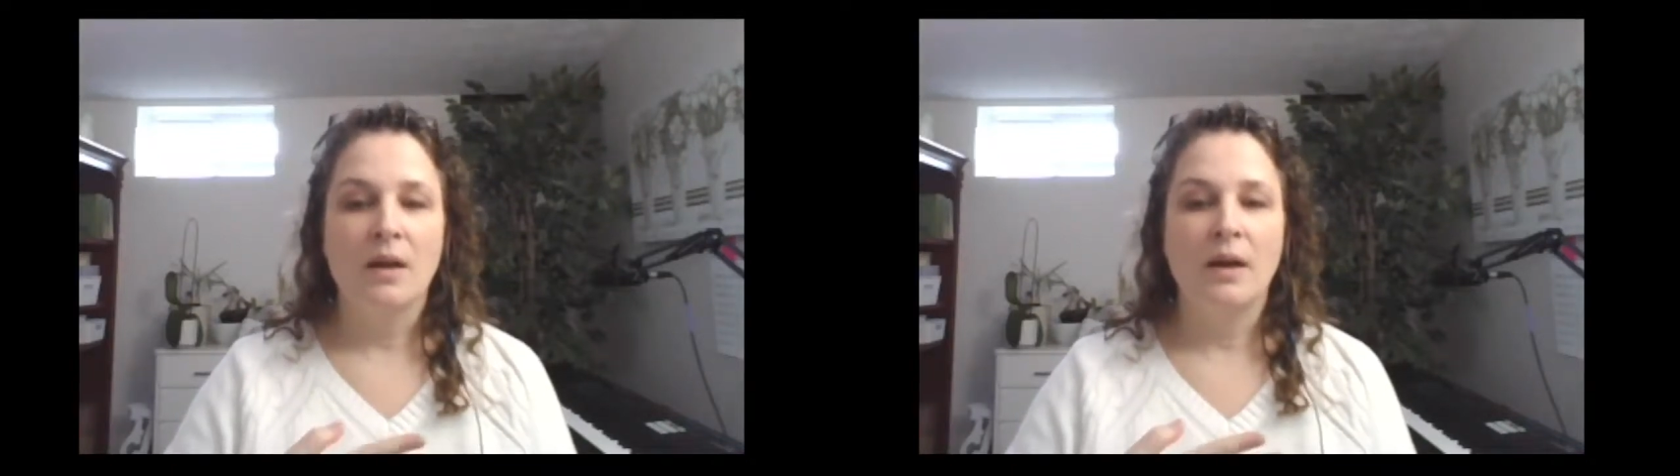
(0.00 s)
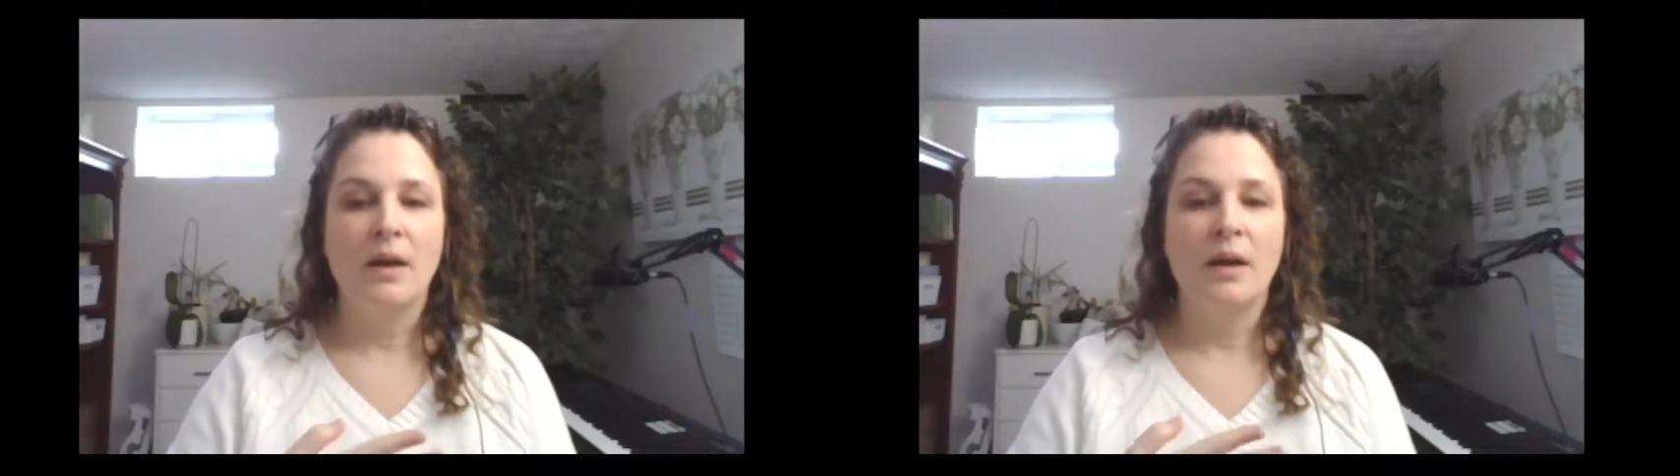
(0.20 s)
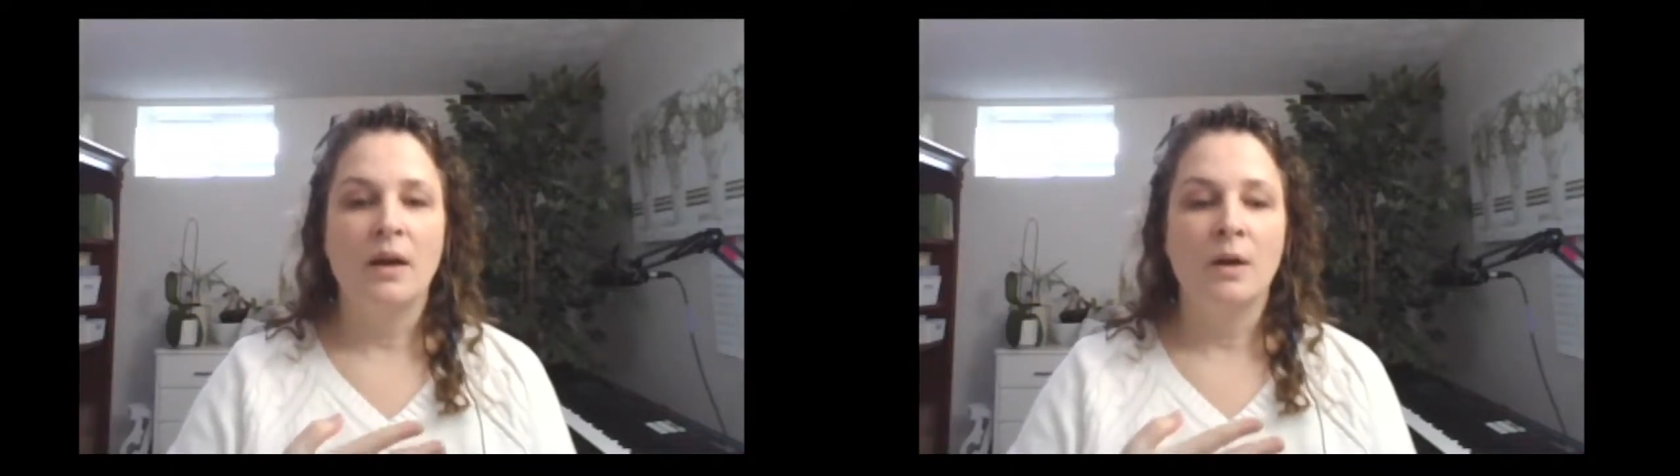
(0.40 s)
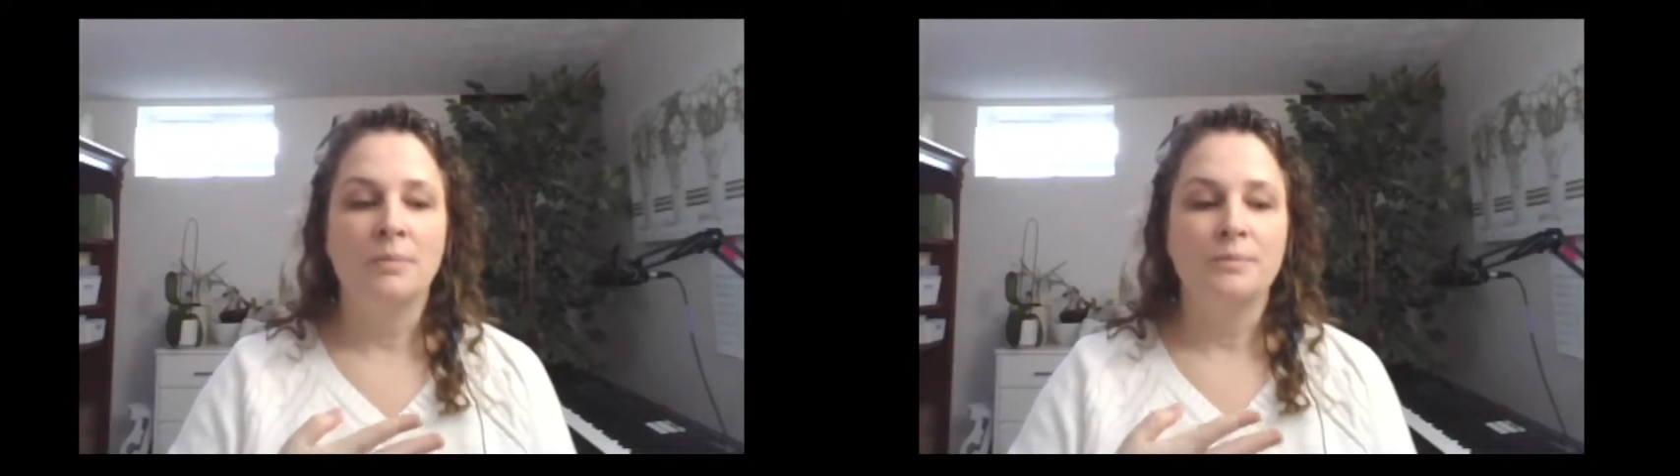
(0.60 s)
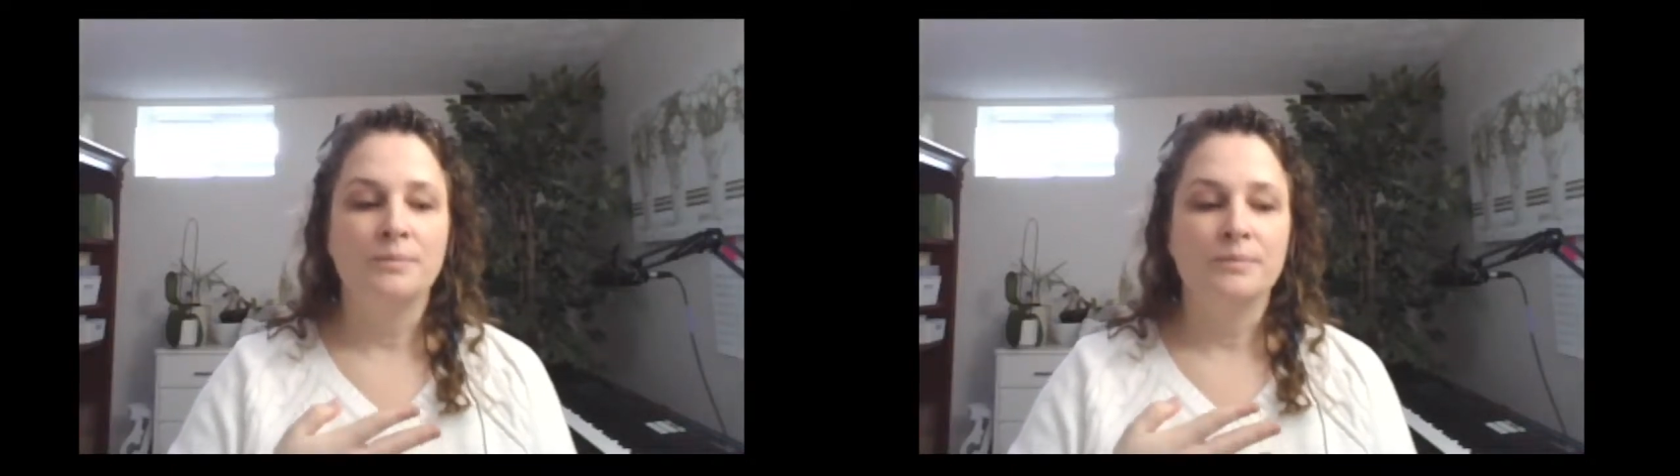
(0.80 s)

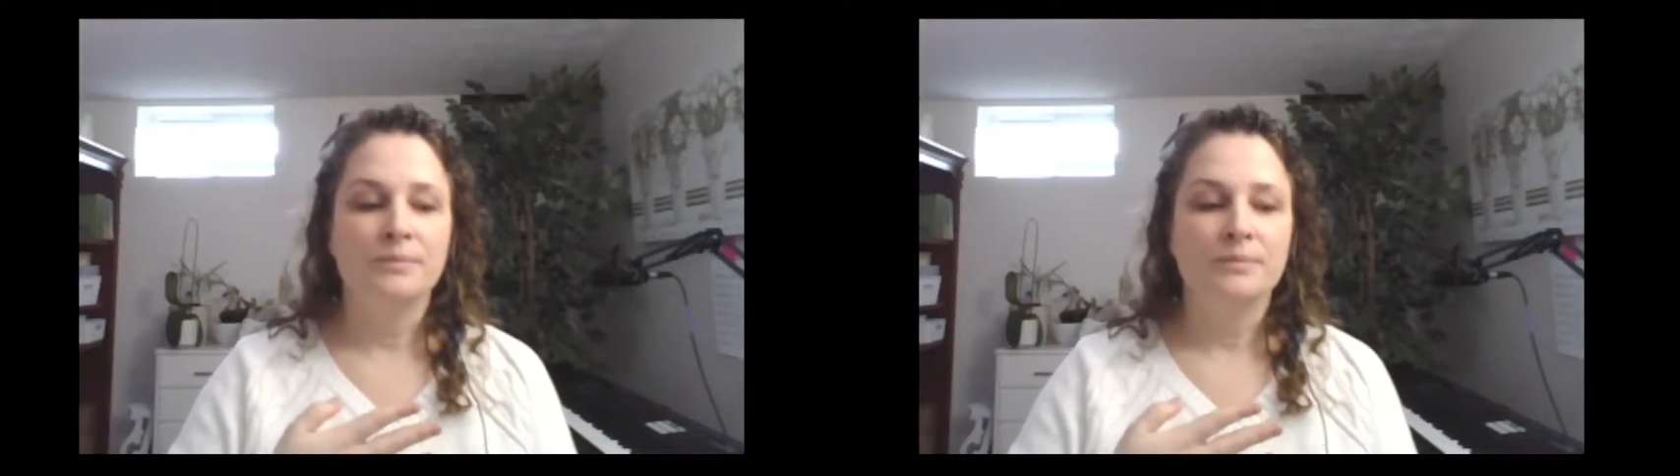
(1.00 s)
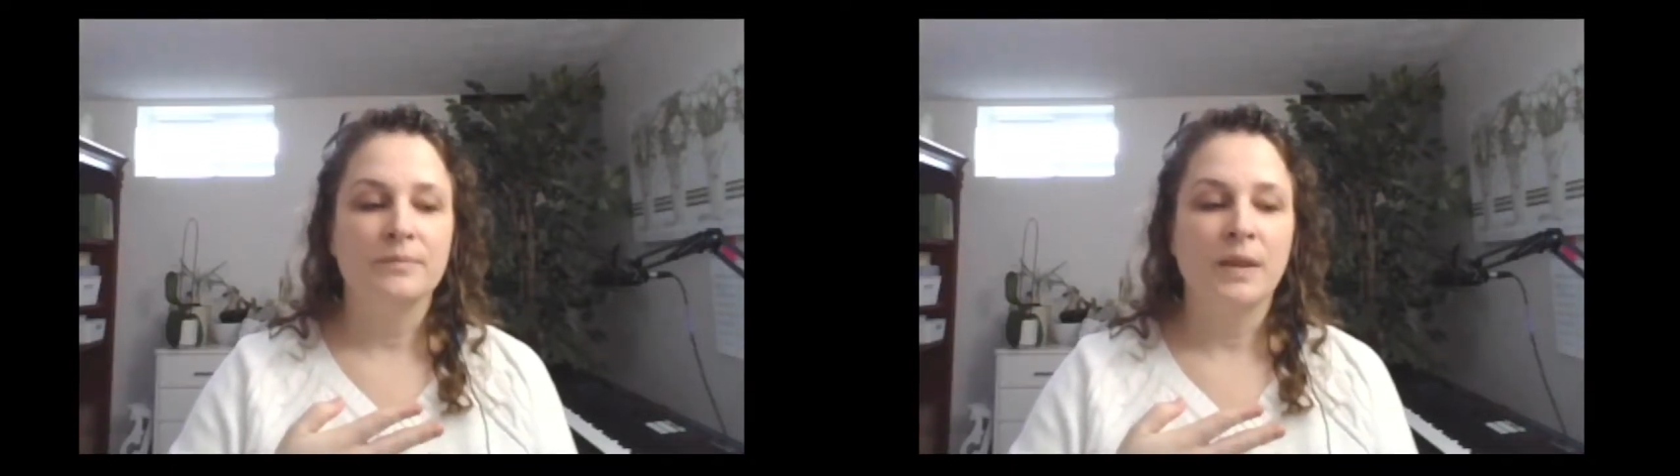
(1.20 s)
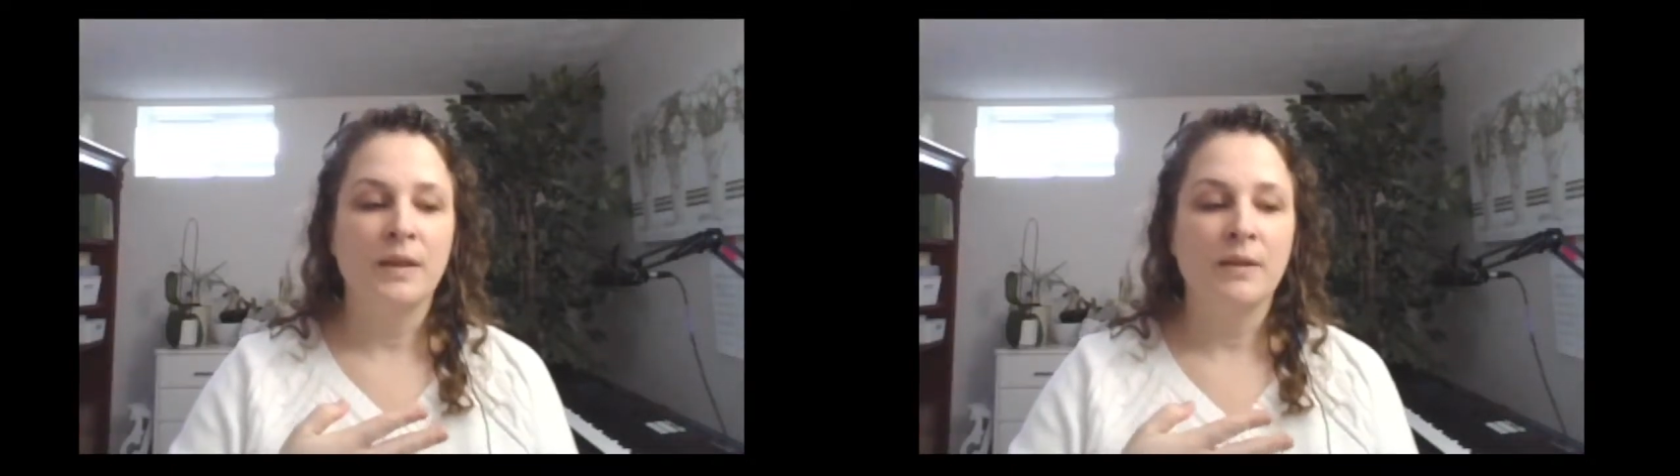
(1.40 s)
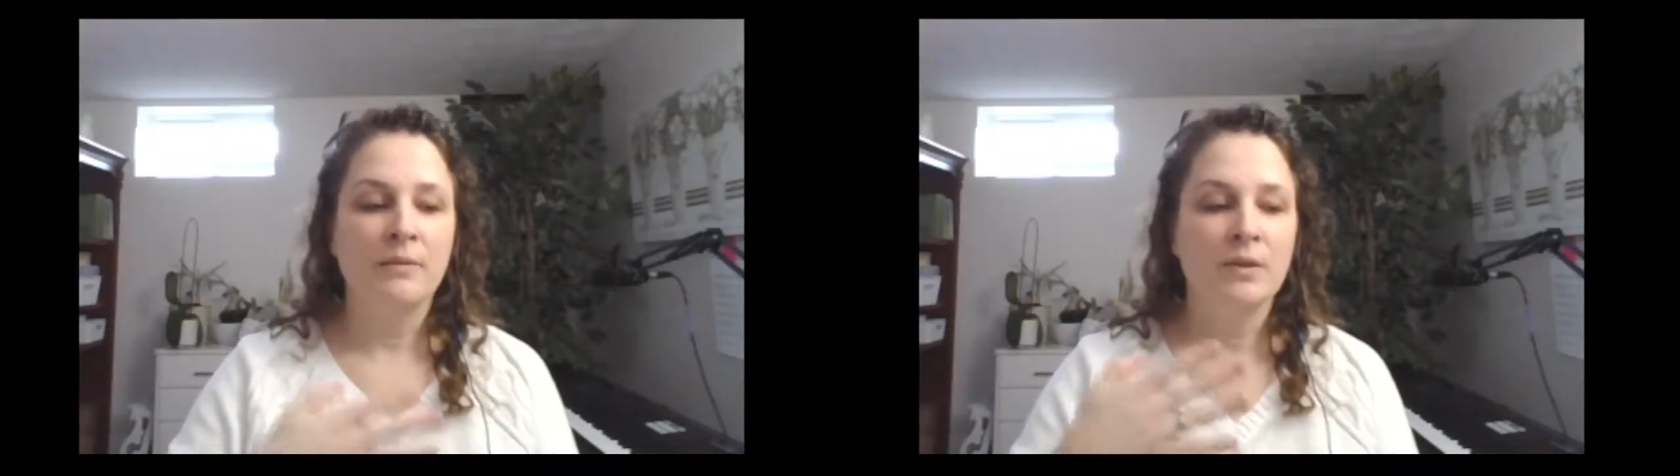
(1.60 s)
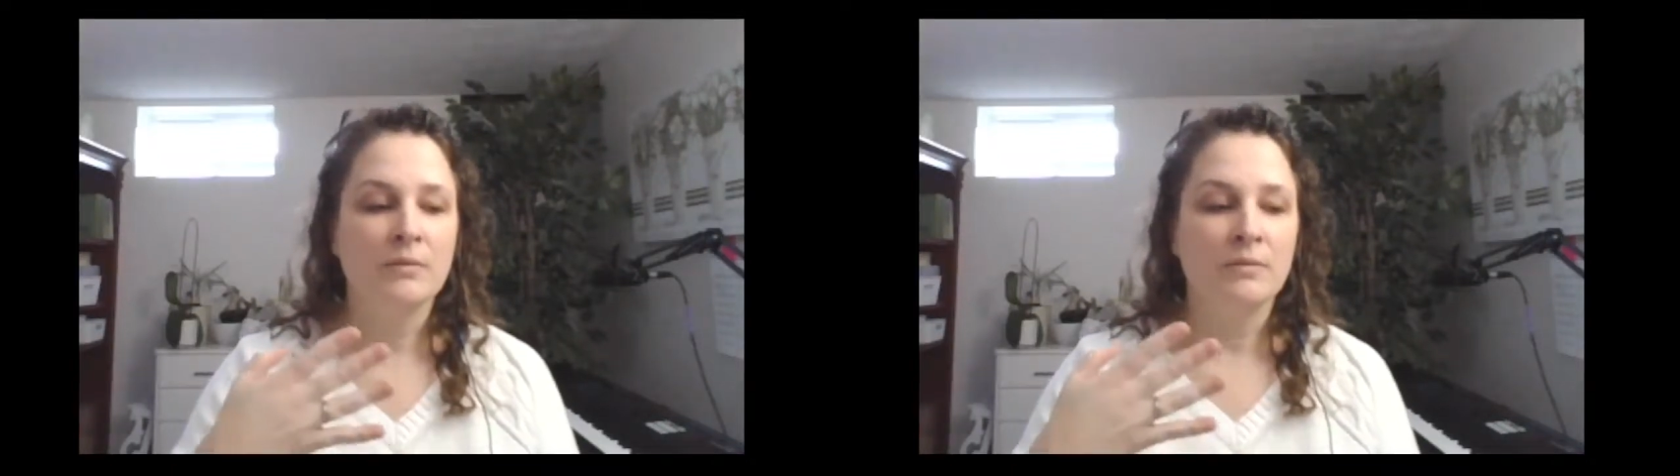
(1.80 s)
And
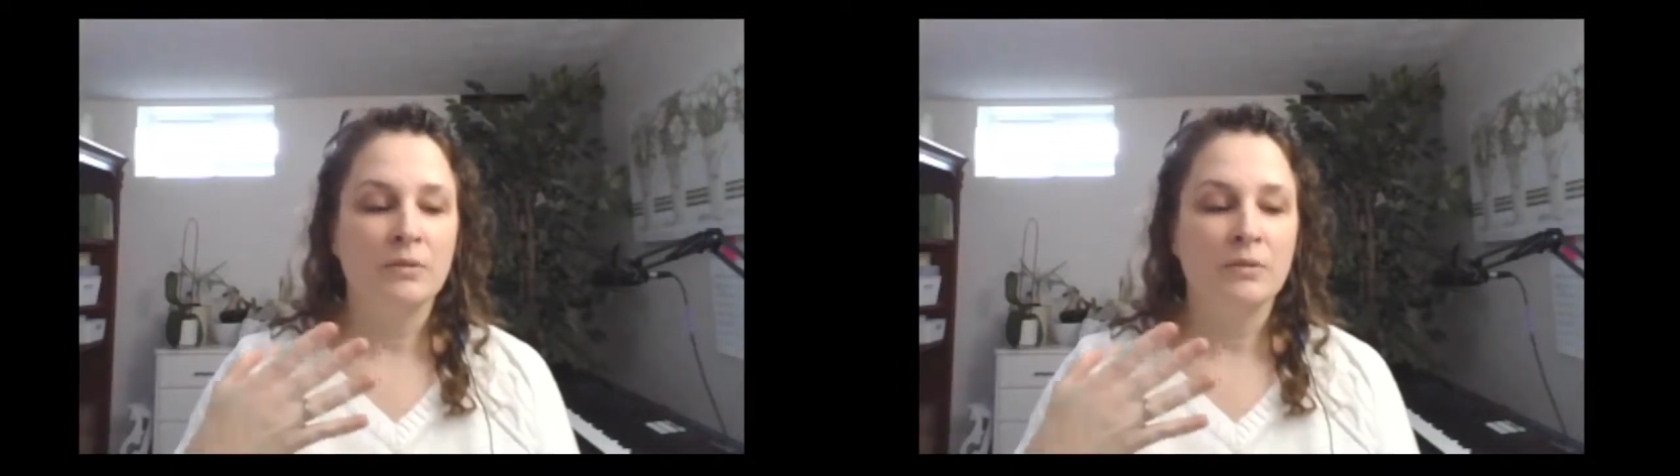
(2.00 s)
even